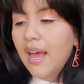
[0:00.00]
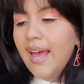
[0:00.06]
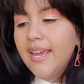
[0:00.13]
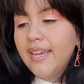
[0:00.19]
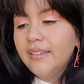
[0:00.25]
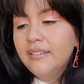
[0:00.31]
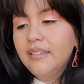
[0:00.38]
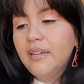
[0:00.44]
I
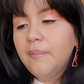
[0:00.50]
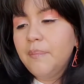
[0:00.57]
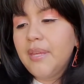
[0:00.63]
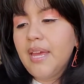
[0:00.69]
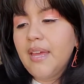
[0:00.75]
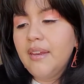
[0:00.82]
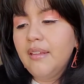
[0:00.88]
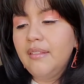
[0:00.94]
ended up
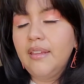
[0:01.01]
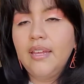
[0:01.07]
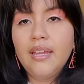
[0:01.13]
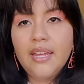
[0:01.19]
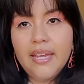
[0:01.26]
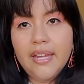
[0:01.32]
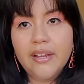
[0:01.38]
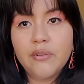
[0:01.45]
getting the
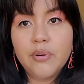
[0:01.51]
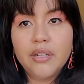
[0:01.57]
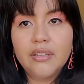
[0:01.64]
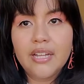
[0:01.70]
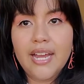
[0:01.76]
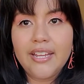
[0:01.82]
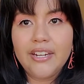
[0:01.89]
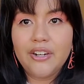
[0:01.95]
Inkwell
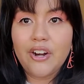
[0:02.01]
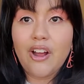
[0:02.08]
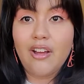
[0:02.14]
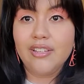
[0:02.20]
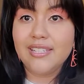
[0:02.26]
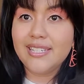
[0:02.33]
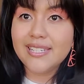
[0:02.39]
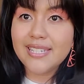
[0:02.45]
liner
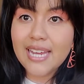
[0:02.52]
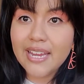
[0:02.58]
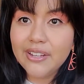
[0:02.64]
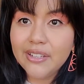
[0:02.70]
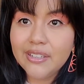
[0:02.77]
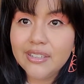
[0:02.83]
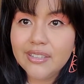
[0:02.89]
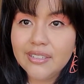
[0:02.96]
on
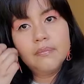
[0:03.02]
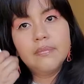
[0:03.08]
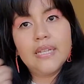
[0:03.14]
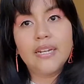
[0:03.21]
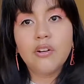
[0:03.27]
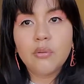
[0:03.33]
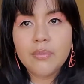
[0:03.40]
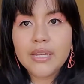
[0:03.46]
sale. They
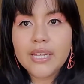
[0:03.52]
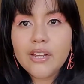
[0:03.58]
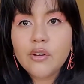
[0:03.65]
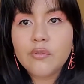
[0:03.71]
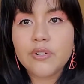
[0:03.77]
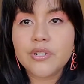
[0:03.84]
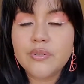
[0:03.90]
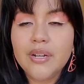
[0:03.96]
normally go
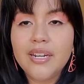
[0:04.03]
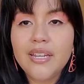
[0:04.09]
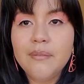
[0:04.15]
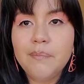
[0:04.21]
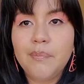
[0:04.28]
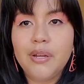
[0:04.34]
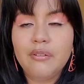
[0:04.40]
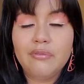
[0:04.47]
for $20,
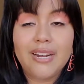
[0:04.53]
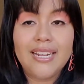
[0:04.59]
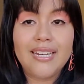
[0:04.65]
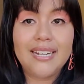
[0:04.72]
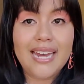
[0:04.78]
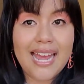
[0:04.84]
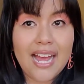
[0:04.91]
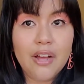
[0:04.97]
but right
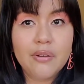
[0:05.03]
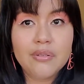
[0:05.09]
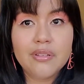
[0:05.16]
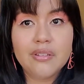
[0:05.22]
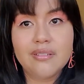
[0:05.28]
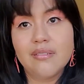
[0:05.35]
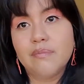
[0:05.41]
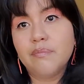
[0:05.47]
now
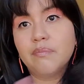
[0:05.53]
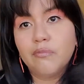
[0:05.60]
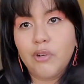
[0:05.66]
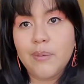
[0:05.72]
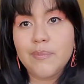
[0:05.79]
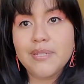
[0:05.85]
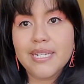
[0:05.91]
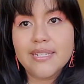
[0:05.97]
the
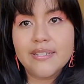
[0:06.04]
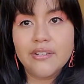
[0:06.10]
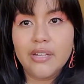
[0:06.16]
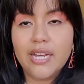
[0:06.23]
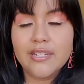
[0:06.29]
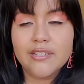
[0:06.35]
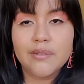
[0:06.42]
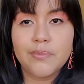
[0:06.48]
website still
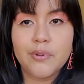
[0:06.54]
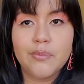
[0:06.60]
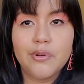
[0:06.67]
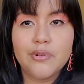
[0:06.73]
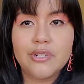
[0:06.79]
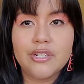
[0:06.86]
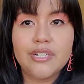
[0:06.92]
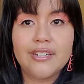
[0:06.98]
has a
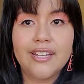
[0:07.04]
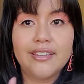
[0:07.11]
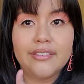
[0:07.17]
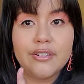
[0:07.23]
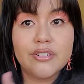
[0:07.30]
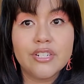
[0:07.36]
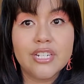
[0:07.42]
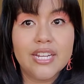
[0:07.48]
promotion that
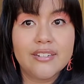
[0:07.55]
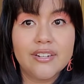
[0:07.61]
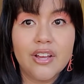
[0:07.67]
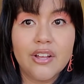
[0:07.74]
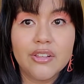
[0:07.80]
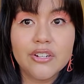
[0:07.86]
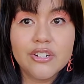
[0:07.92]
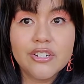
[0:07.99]
they're
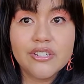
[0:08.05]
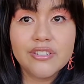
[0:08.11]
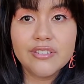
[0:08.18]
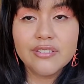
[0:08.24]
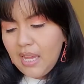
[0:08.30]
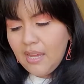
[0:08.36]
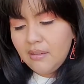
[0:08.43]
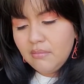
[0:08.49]
$10.
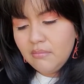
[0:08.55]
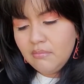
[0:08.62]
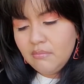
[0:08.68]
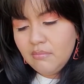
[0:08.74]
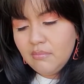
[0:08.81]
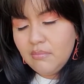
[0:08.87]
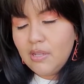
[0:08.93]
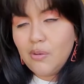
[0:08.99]

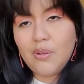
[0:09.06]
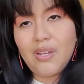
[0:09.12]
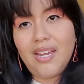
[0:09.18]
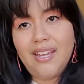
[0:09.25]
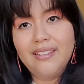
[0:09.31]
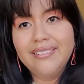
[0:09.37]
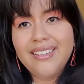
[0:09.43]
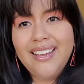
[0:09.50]
I'm
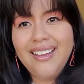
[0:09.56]
okay.